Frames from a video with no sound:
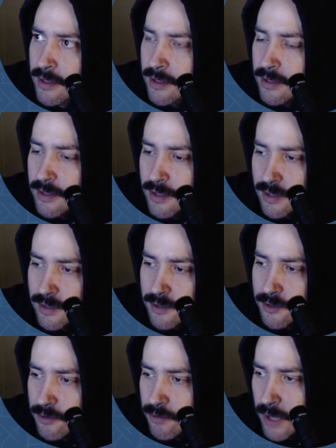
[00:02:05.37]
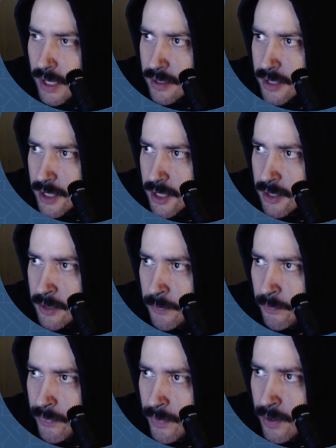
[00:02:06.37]
Nothing too wild here.
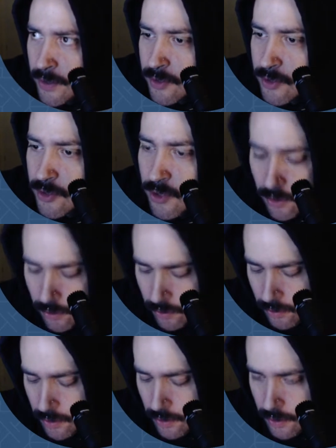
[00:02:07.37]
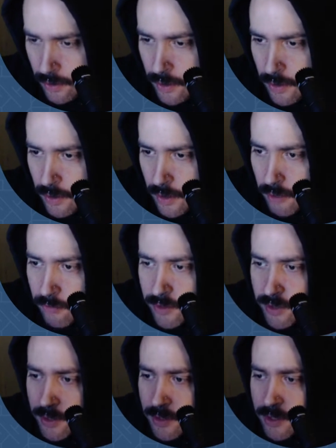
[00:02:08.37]
So if
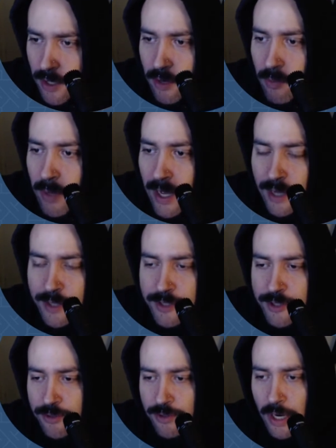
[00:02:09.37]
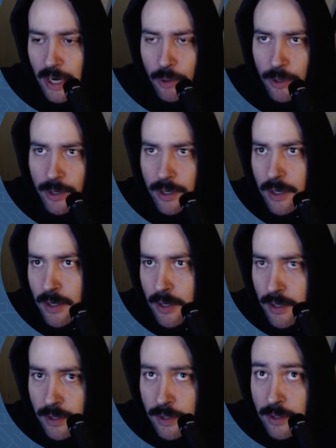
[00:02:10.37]
we toggle back to our
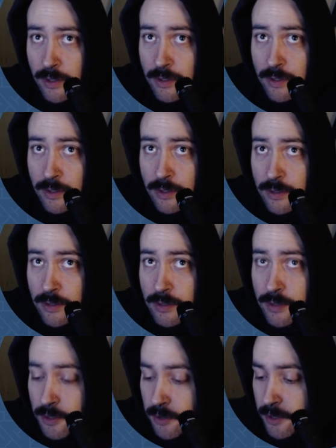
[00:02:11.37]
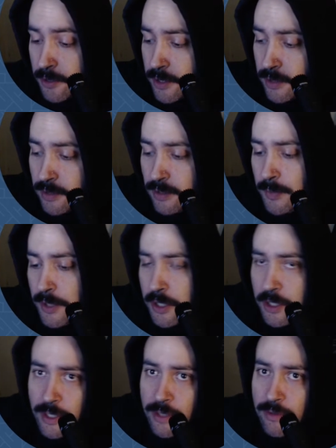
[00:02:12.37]
Killer Coda, I'm going to
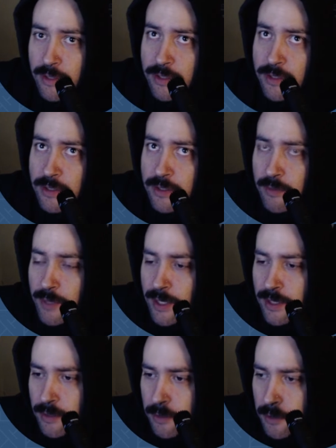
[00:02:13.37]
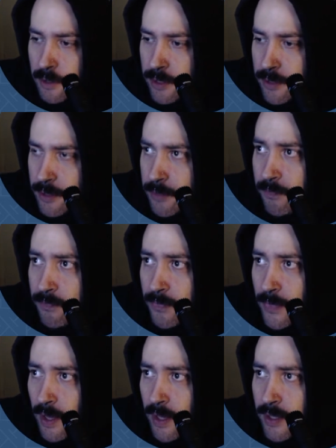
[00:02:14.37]
clear this just to make it a little cleaner.
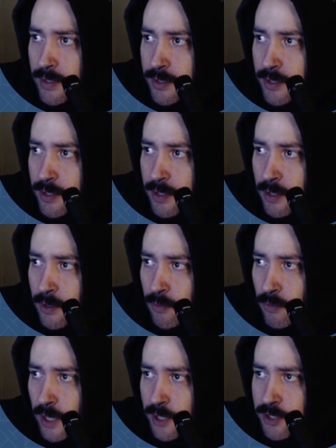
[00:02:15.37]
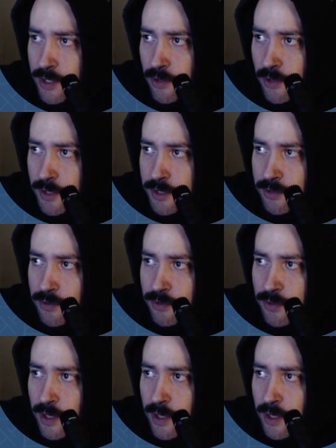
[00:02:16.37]
And we're actually going to
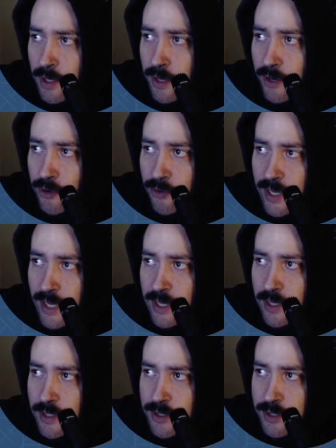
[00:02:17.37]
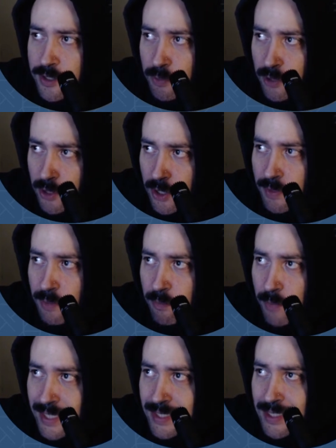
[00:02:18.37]
create a deployment
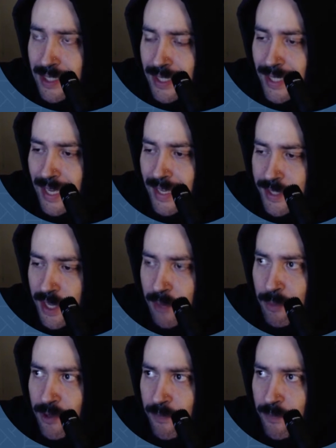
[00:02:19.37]
based on that YAML.